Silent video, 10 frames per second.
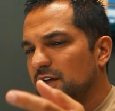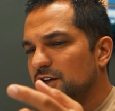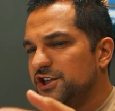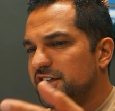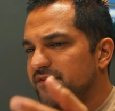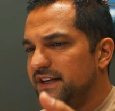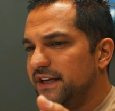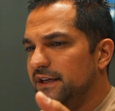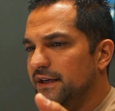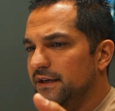
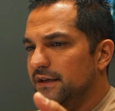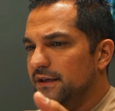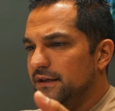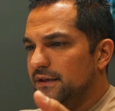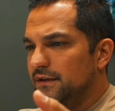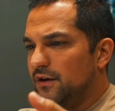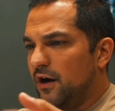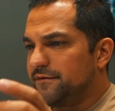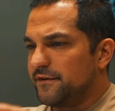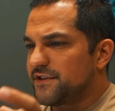longevity
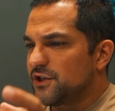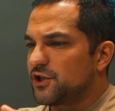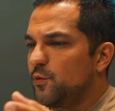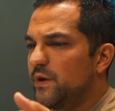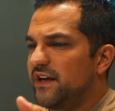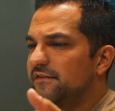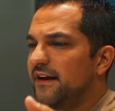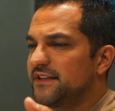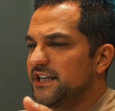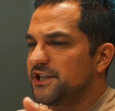off of such a weak
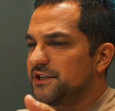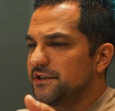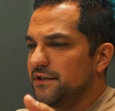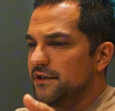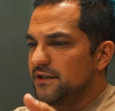foundation.